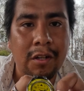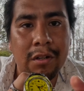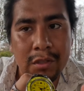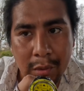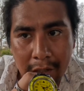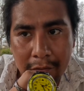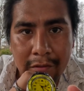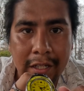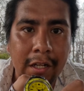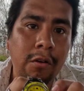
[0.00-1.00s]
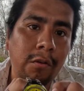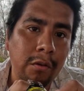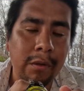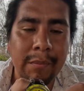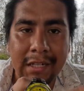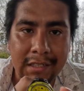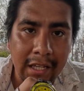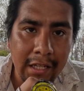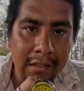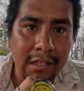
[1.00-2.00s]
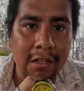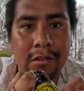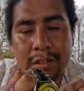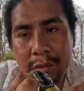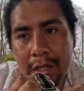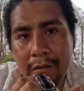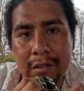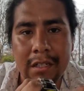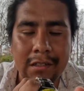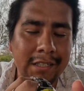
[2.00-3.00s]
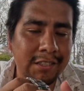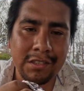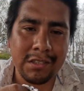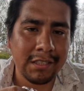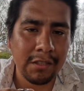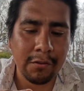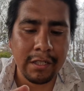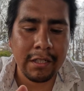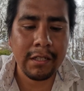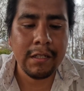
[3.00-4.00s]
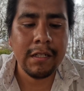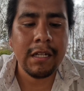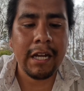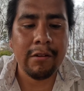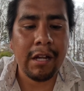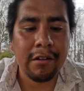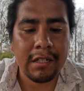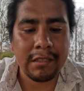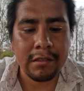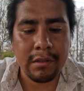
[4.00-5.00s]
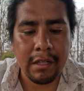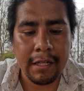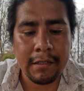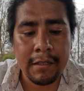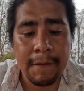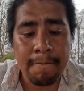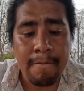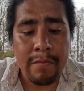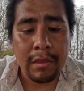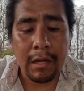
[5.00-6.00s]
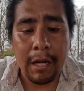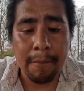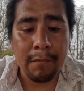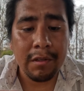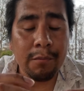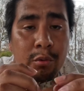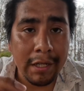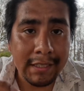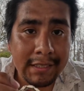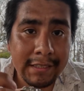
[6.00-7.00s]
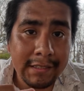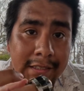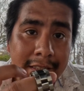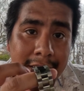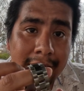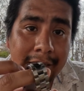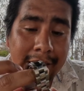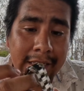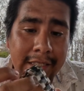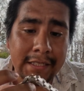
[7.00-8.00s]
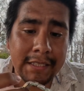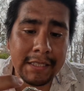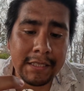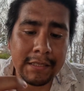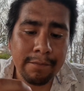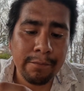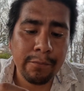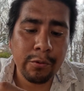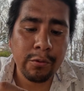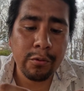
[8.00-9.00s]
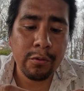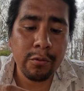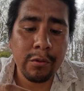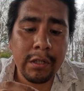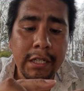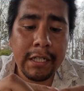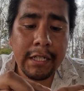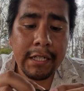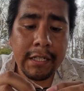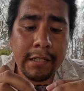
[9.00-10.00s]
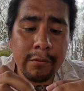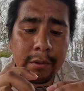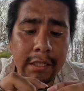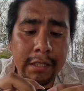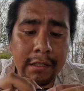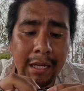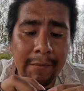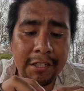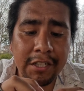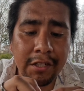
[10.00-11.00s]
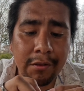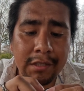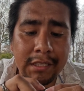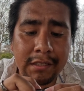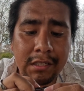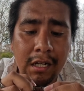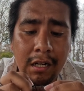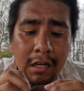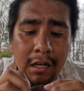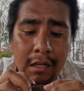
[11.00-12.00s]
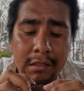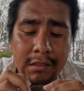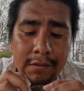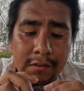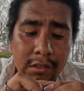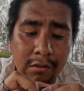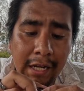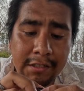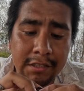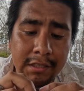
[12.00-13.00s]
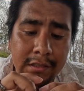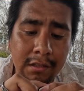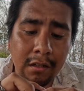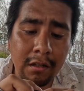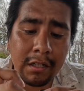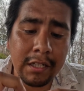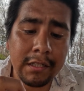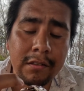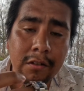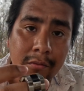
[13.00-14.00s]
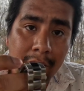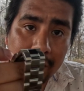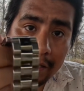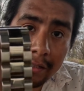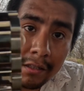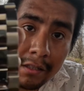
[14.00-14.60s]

go to 12 and then go all the way back to 8, then go to 12, and then it's annoying. I'd rather not deal with that. The bracelet is pretty weak. I'm actually noticing tons of scratches on it already.